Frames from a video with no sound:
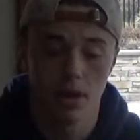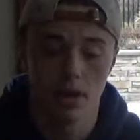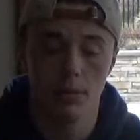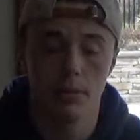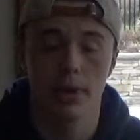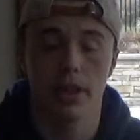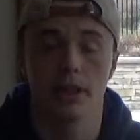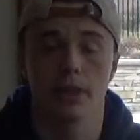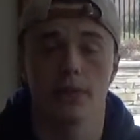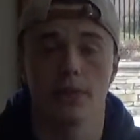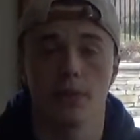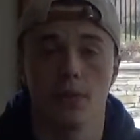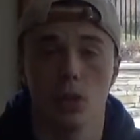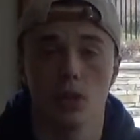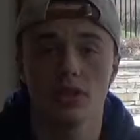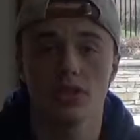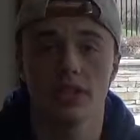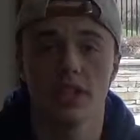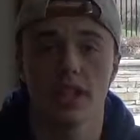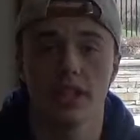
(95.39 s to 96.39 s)
But yet the
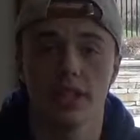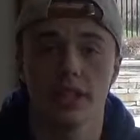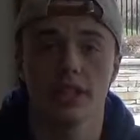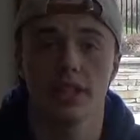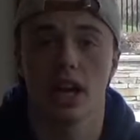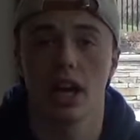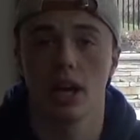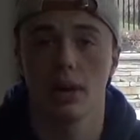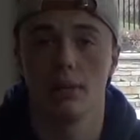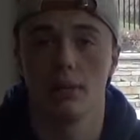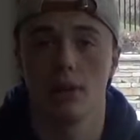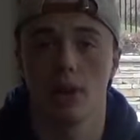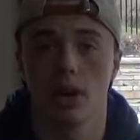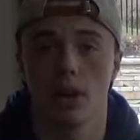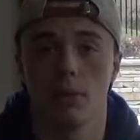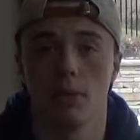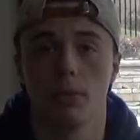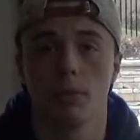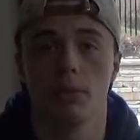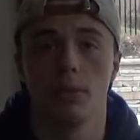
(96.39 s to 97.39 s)
force and the time
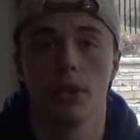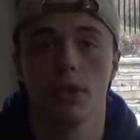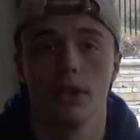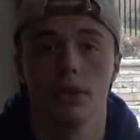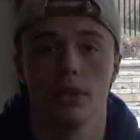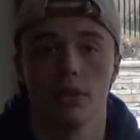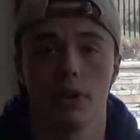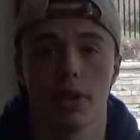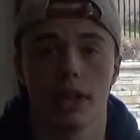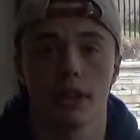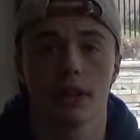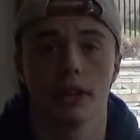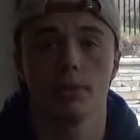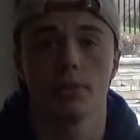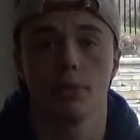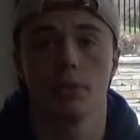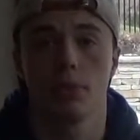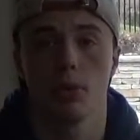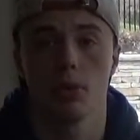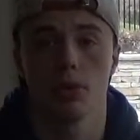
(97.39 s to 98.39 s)
are directly
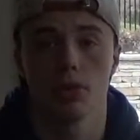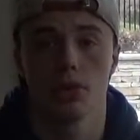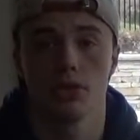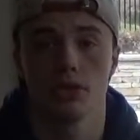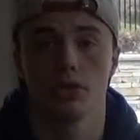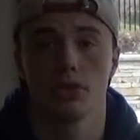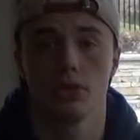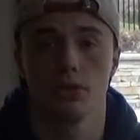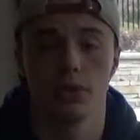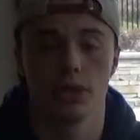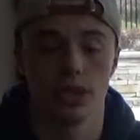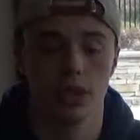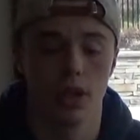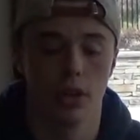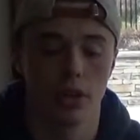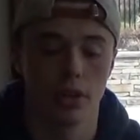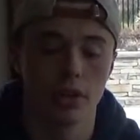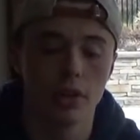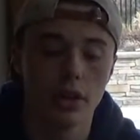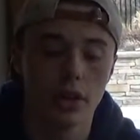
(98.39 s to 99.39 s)
proportional to each
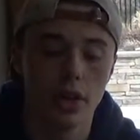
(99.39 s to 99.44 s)
other,